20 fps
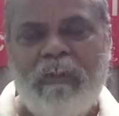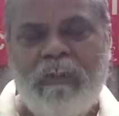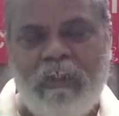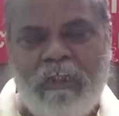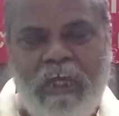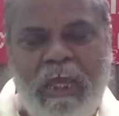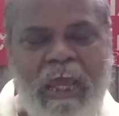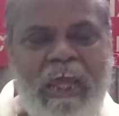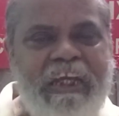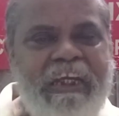
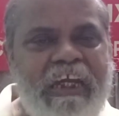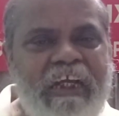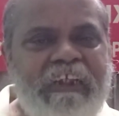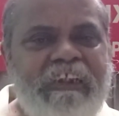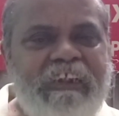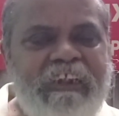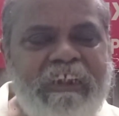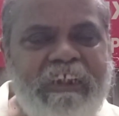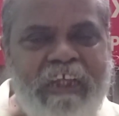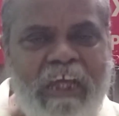
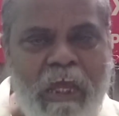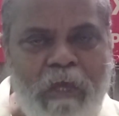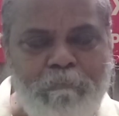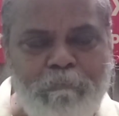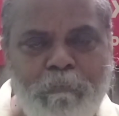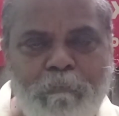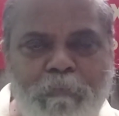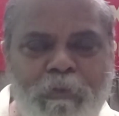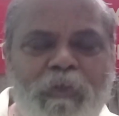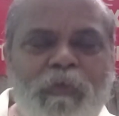energy gap
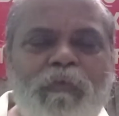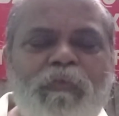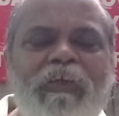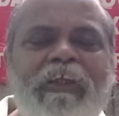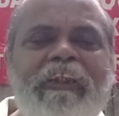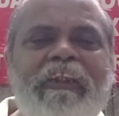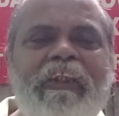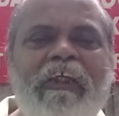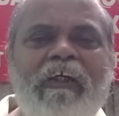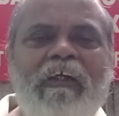
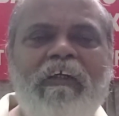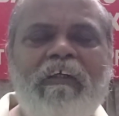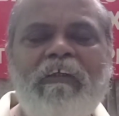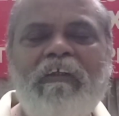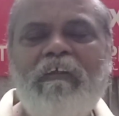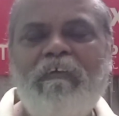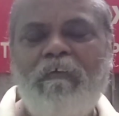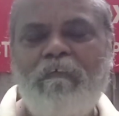between the